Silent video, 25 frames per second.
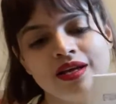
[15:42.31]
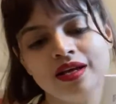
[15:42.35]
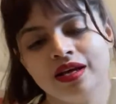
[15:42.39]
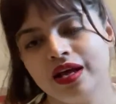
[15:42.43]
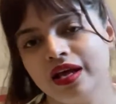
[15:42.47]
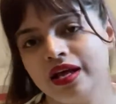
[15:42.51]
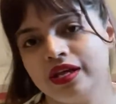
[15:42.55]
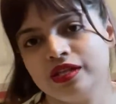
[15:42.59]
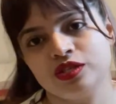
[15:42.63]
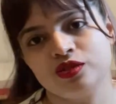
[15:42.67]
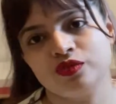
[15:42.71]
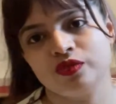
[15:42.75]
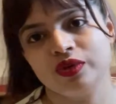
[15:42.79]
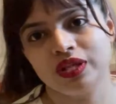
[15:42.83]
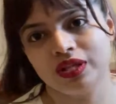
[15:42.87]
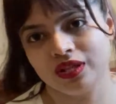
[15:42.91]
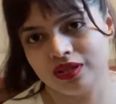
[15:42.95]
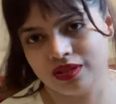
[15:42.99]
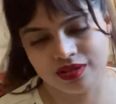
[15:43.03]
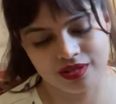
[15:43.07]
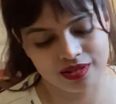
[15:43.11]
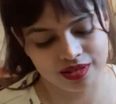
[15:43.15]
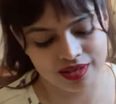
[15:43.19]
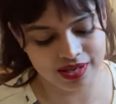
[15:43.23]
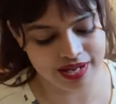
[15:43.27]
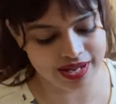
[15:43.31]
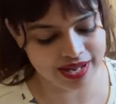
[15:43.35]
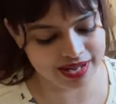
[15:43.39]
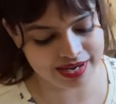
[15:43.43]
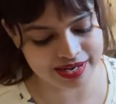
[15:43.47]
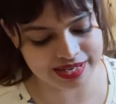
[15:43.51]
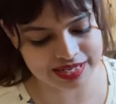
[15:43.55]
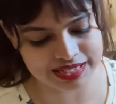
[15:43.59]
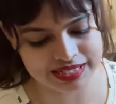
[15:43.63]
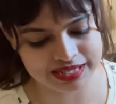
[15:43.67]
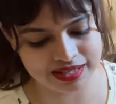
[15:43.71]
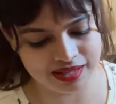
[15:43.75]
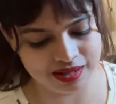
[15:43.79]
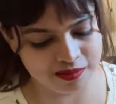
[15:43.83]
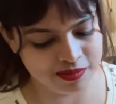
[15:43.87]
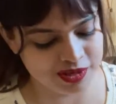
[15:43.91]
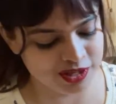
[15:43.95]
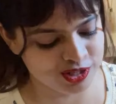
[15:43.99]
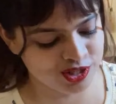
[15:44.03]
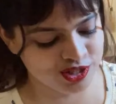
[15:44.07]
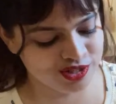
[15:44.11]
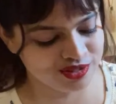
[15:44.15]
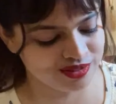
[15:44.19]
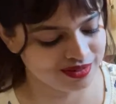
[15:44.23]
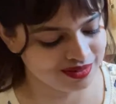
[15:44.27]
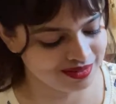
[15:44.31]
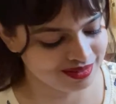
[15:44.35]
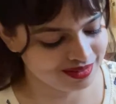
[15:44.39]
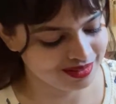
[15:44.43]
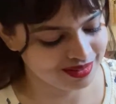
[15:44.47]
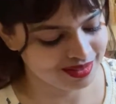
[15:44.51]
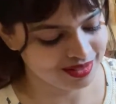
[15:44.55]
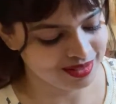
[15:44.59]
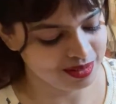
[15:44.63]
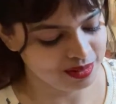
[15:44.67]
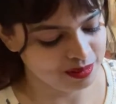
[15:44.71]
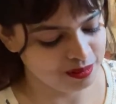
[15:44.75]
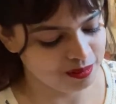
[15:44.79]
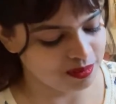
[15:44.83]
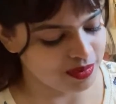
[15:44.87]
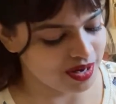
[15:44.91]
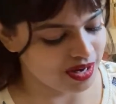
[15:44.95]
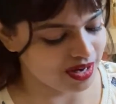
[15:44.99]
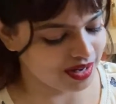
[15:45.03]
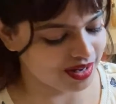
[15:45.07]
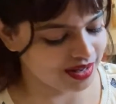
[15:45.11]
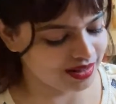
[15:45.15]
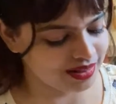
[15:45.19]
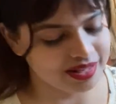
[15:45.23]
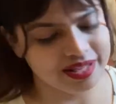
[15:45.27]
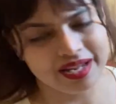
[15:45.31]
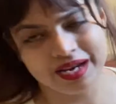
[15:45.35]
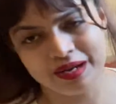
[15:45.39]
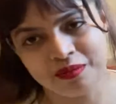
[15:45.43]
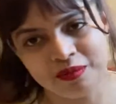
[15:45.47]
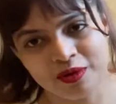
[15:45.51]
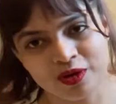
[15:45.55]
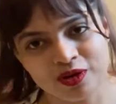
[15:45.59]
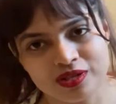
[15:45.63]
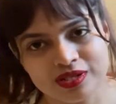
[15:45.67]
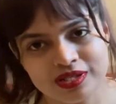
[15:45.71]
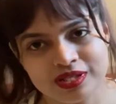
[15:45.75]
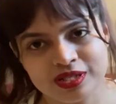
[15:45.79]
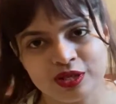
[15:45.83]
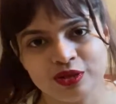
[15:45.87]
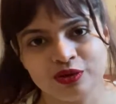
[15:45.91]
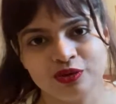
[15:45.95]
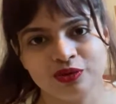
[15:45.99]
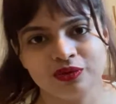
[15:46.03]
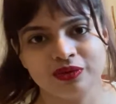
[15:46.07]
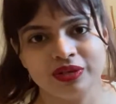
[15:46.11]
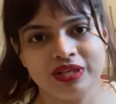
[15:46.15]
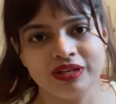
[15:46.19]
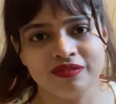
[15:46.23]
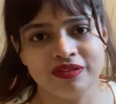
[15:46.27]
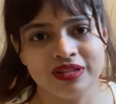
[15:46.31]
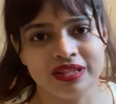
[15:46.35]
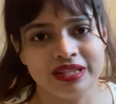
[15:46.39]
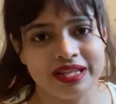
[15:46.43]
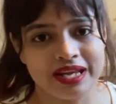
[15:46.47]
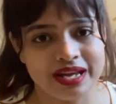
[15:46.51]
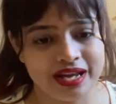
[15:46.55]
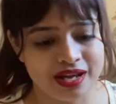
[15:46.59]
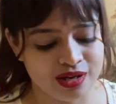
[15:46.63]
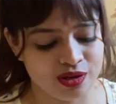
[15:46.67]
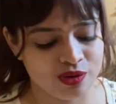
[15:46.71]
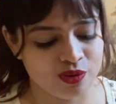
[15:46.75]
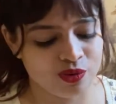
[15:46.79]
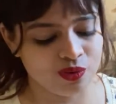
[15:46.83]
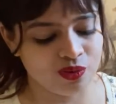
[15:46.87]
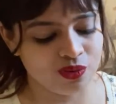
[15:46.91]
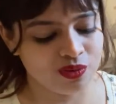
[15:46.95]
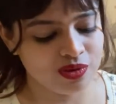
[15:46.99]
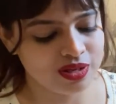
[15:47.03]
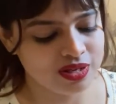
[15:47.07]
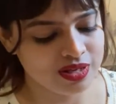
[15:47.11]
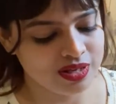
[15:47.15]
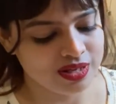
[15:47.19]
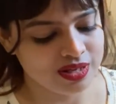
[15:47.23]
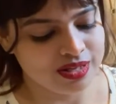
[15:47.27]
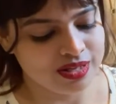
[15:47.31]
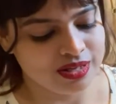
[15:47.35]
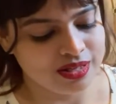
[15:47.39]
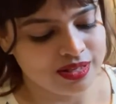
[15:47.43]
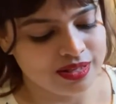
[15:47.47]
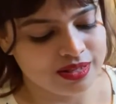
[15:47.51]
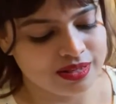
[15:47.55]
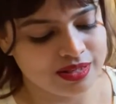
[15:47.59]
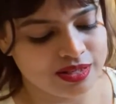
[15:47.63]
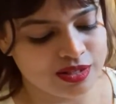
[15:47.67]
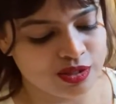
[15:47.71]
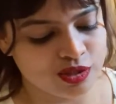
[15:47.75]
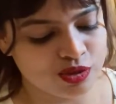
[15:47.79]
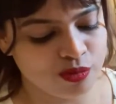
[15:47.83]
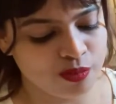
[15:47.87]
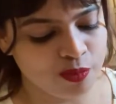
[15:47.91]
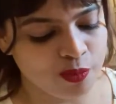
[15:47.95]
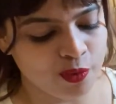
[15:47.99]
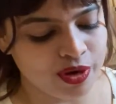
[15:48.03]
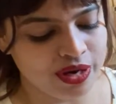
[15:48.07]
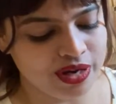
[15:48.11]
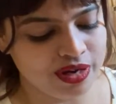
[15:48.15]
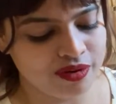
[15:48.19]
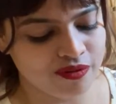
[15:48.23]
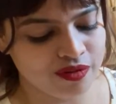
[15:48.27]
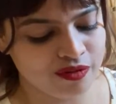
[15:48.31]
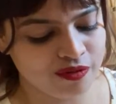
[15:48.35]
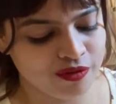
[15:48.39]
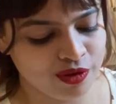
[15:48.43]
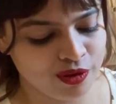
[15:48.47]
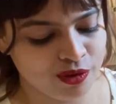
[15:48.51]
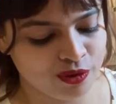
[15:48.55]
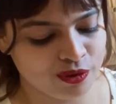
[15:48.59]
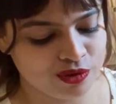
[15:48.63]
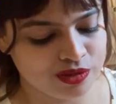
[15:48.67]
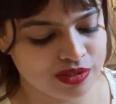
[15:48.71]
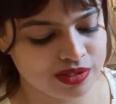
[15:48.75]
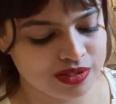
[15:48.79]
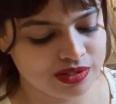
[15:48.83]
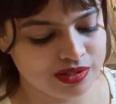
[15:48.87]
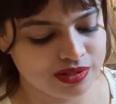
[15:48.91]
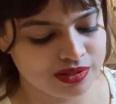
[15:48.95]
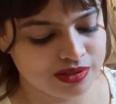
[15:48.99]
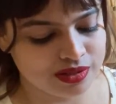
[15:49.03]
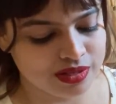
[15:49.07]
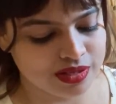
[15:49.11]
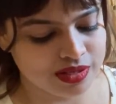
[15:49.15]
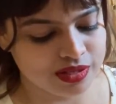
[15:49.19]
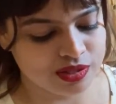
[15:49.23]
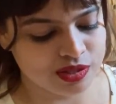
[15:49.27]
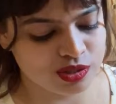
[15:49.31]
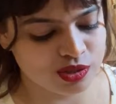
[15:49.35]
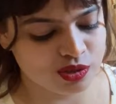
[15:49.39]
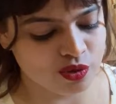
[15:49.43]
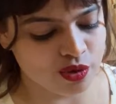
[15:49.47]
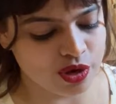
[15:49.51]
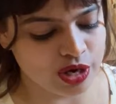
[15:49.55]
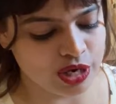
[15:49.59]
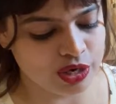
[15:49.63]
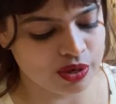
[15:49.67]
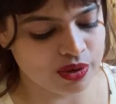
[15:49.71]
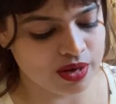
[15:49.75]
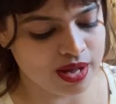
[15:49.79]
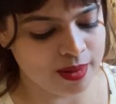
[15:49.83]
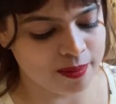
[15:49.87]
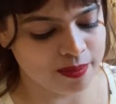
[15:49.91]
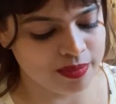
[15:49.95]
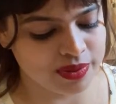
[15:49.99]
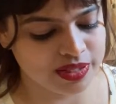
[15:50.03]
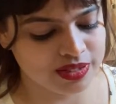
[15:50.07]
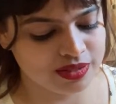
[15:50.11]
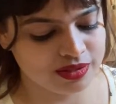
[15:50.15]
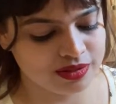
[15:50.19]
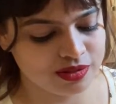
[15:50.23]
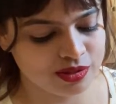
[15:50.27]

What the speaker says: It's with an exclamation mark in the end because, even they know there's no point, everyone knows it's going to happen.